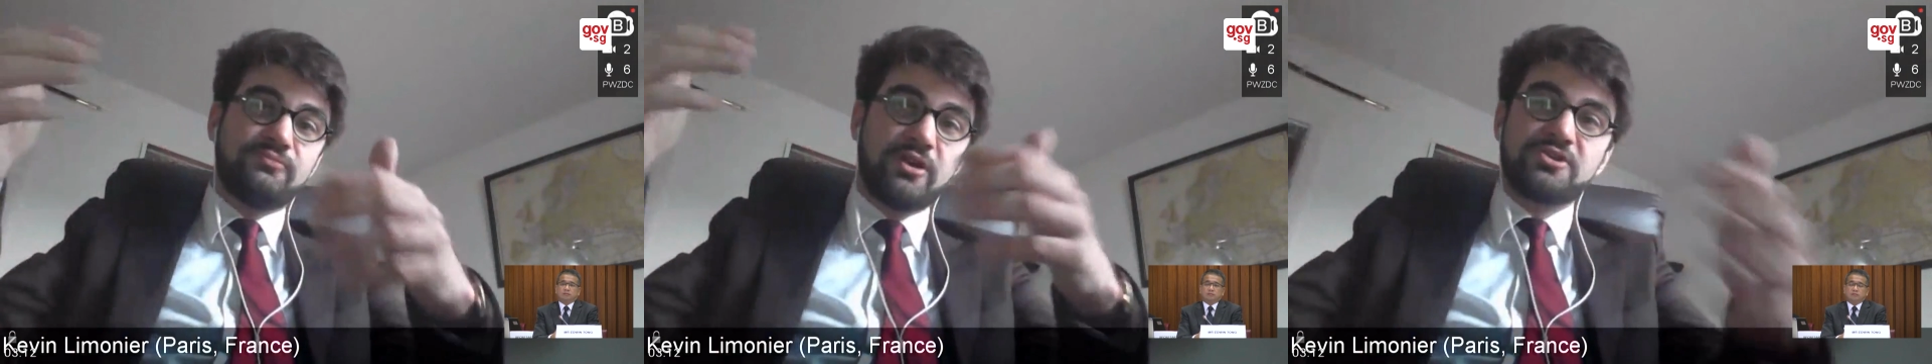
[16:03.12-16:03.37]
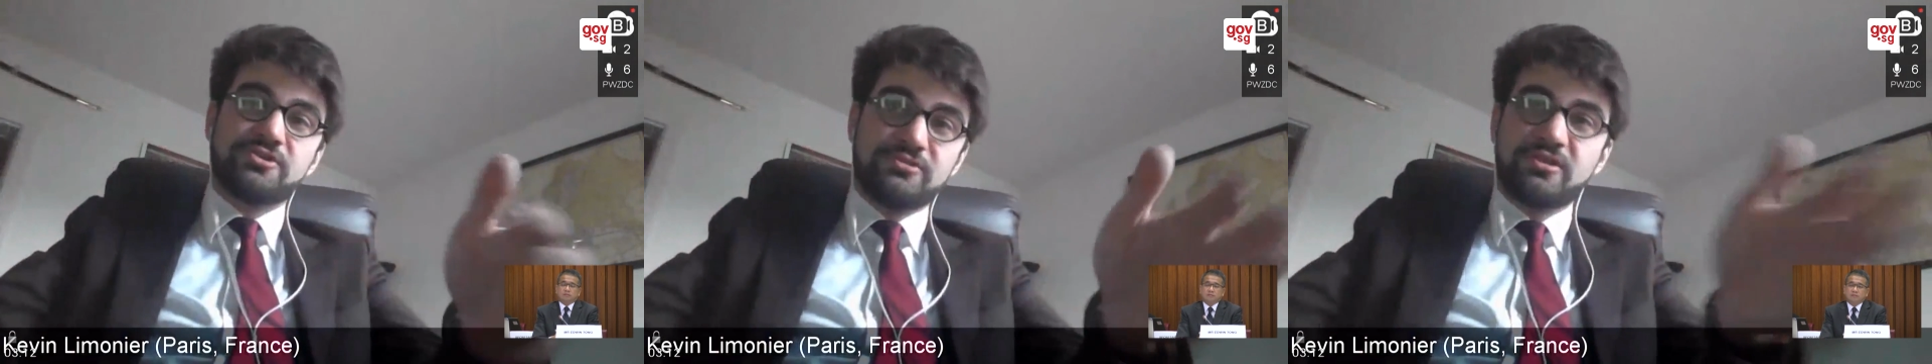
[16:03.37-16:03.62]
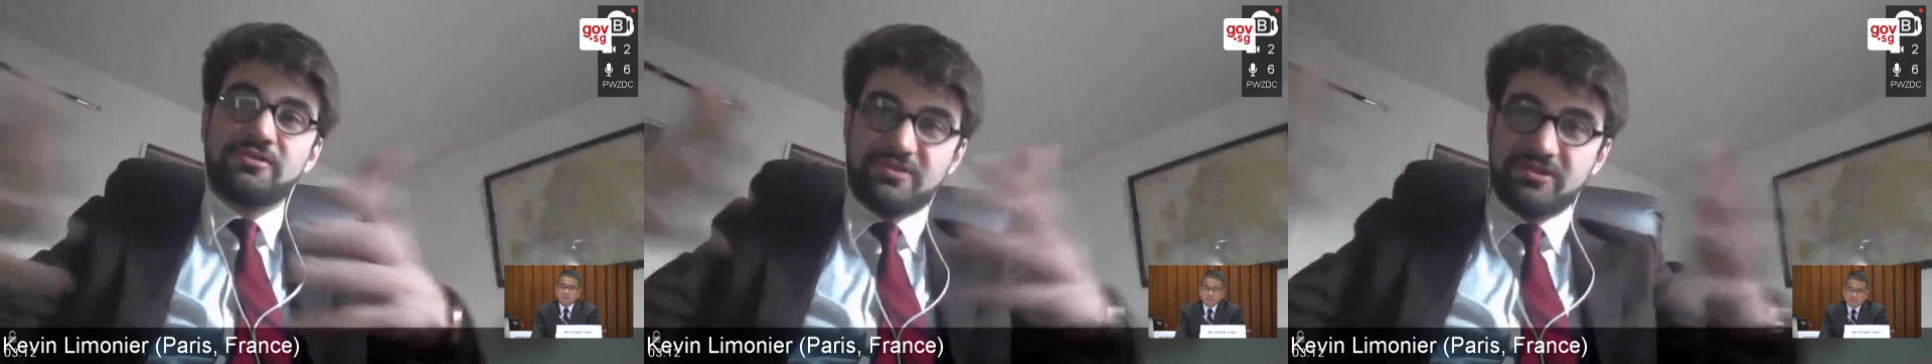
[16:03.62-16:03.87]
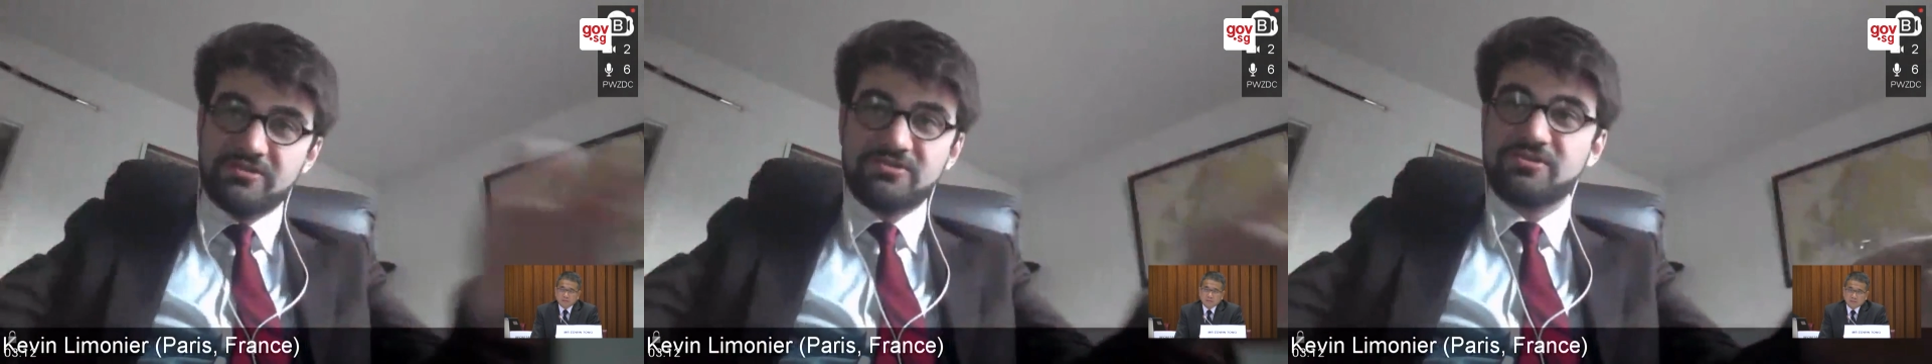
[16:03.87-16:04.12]
Russian
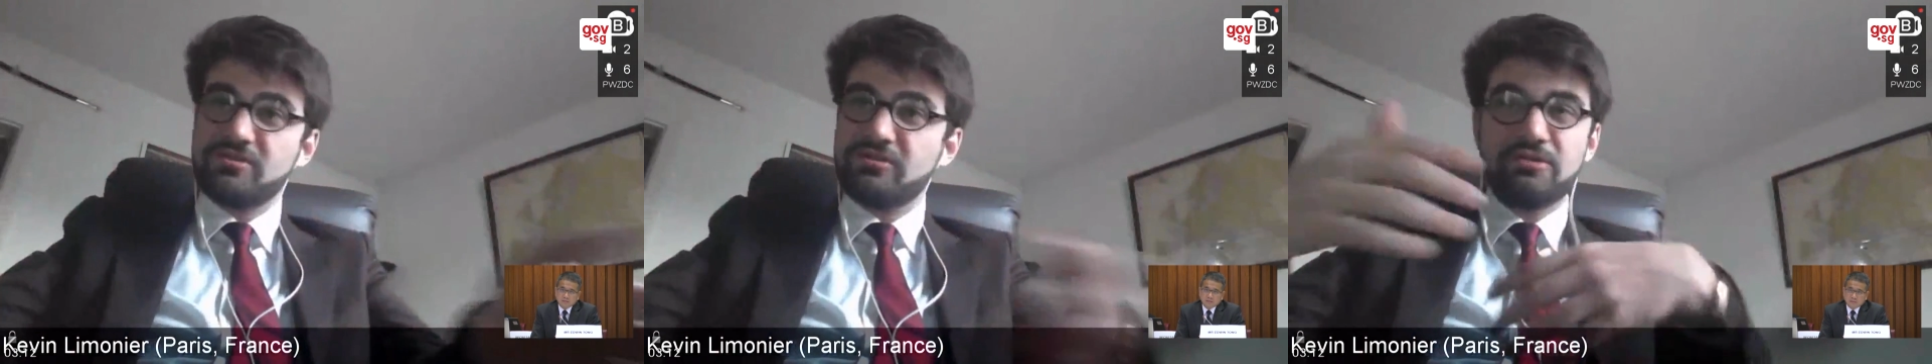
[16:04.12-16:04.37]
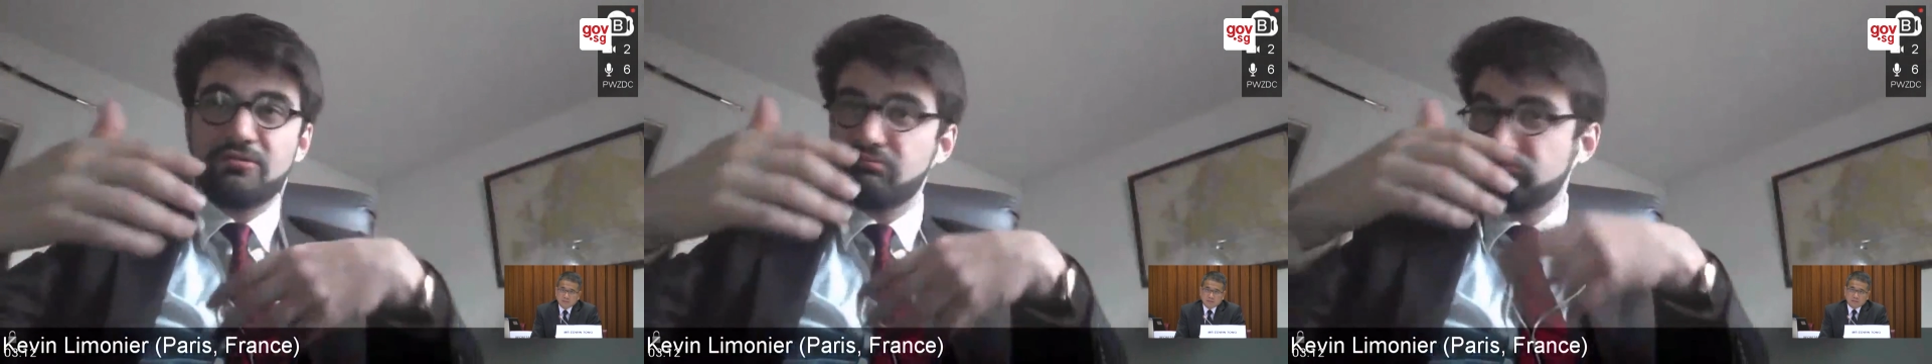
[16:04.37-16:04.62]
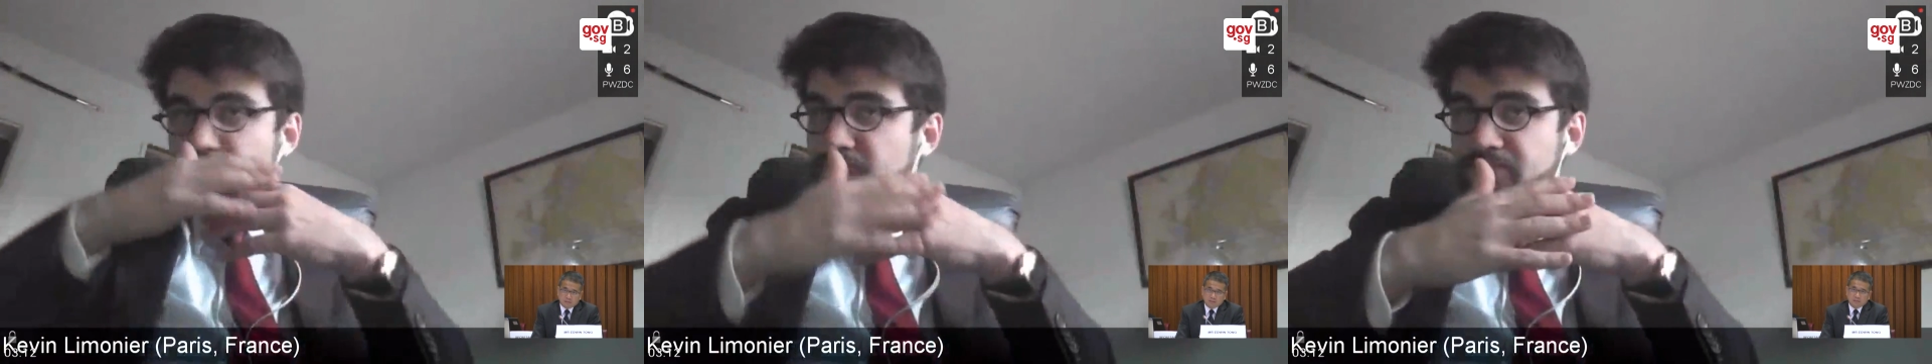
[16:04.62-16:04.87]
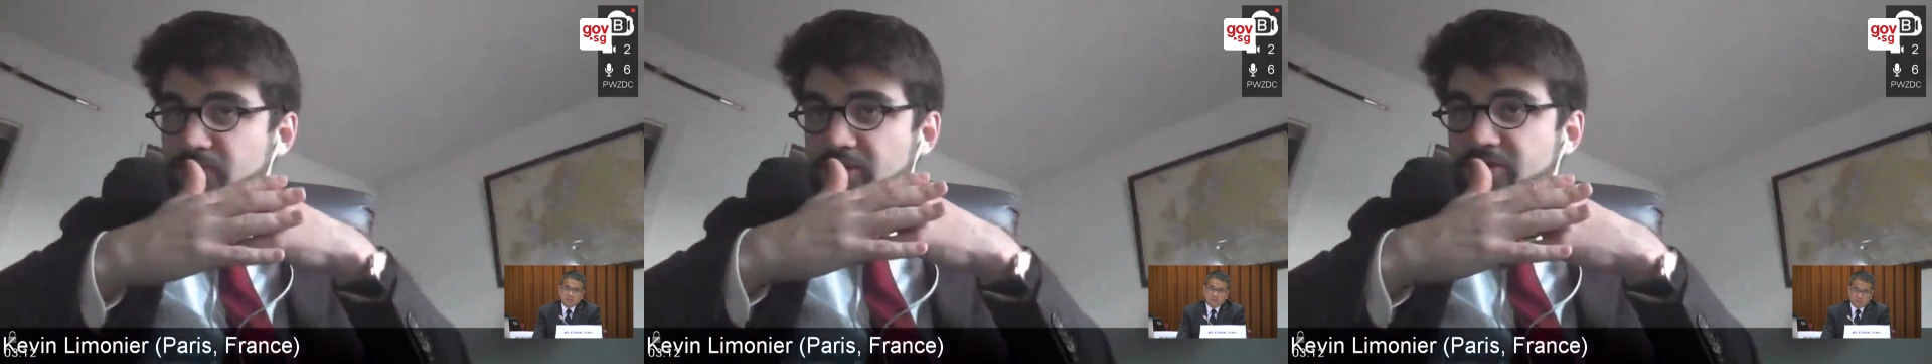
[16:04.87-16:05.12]
contents
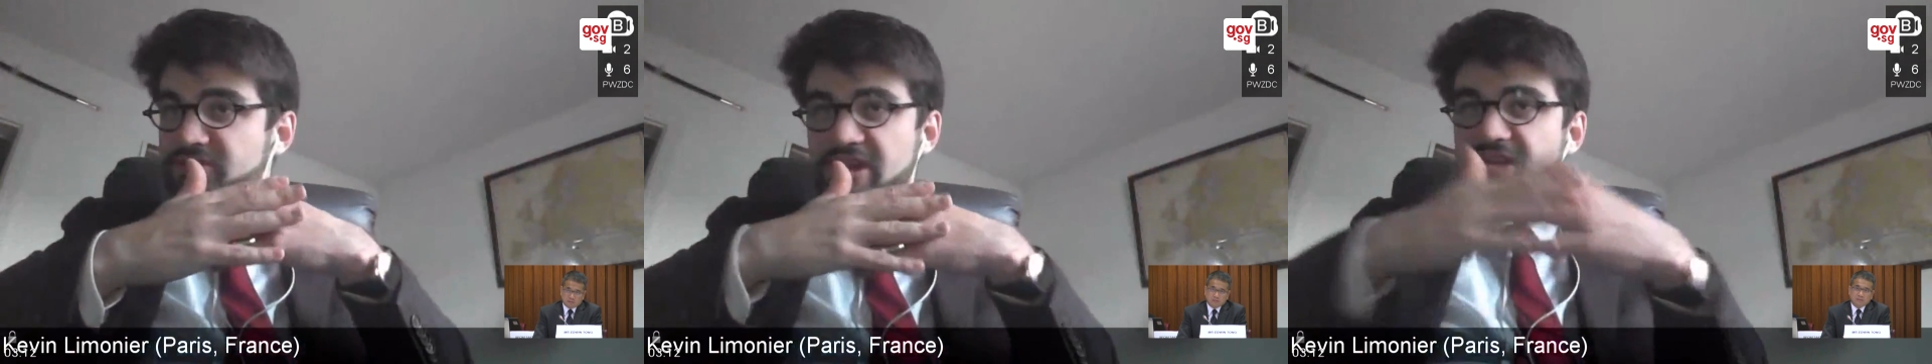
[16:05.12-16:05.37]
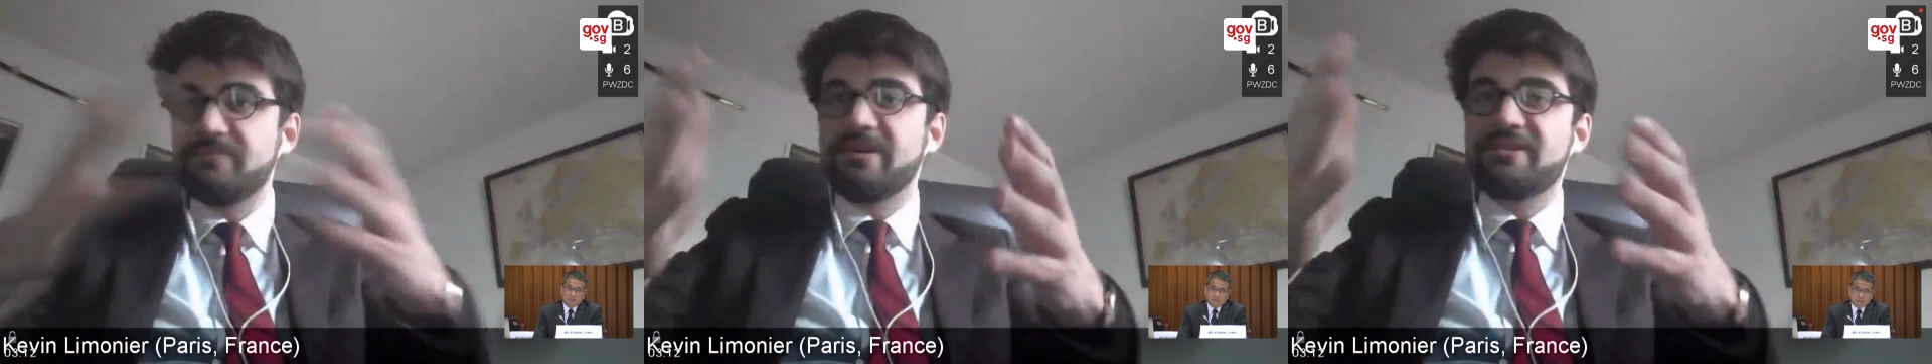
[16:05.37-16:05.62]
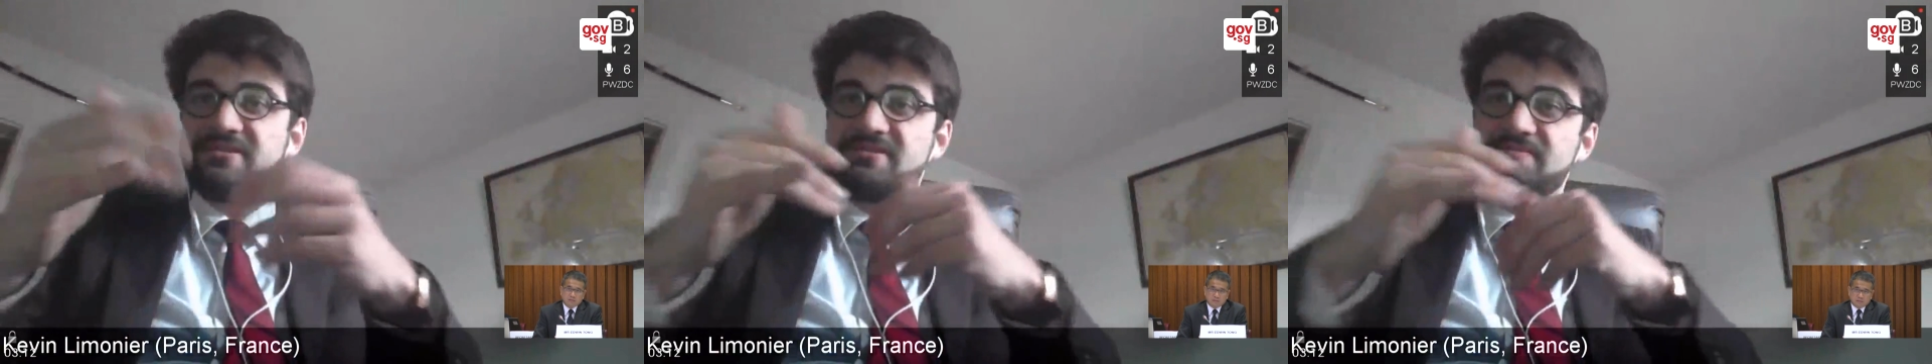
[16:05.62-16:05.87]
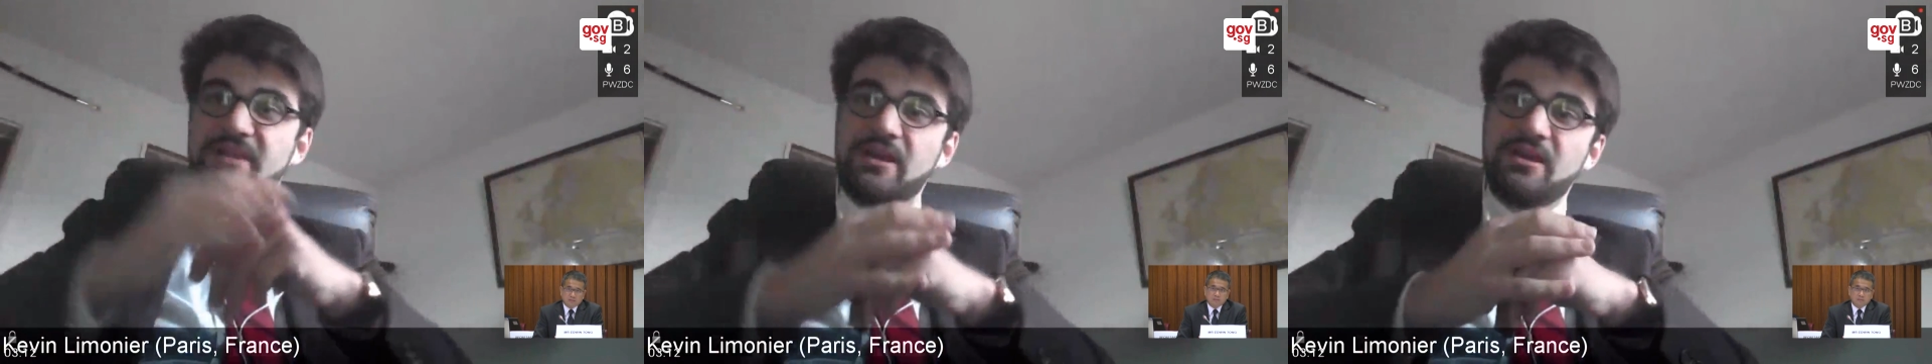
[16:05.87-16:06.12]
on a daily basis.